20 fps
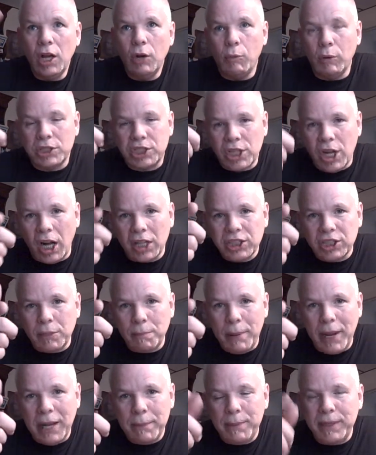which cuts the
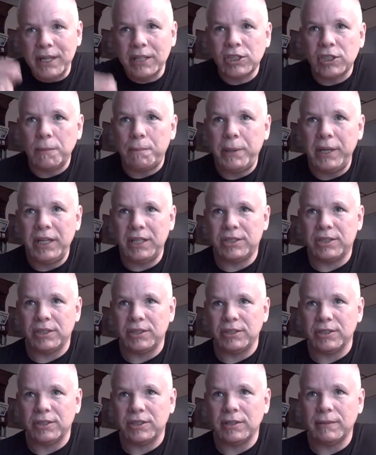baby into
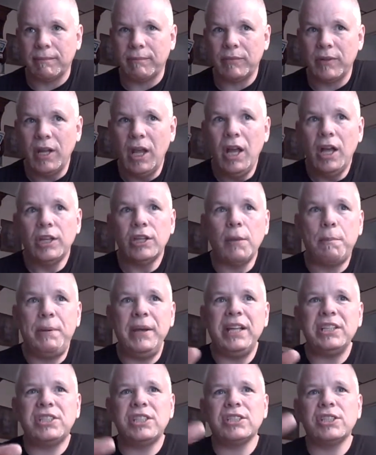pieces. The
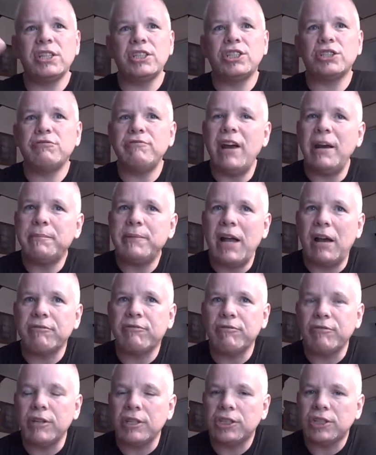pieces are scraped out
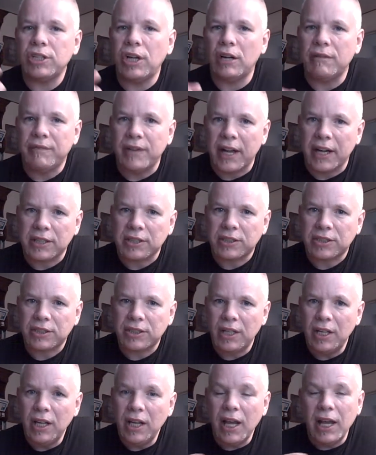through the cervix
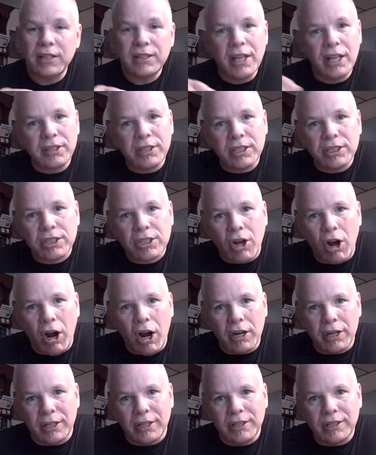and then
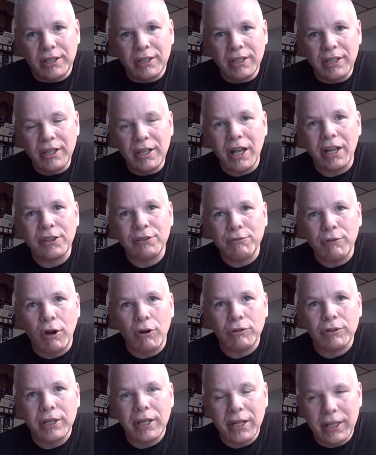discarded and
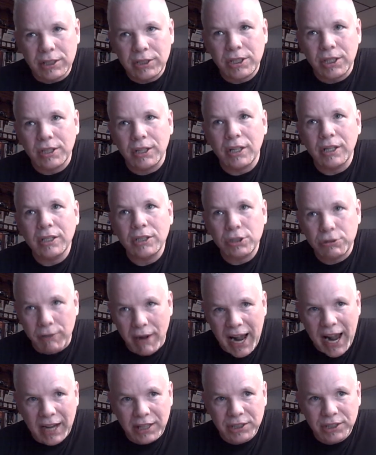thrown into the
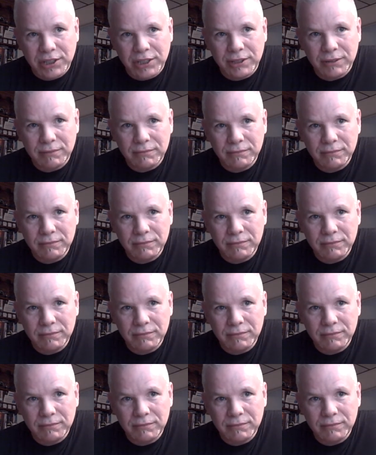trash.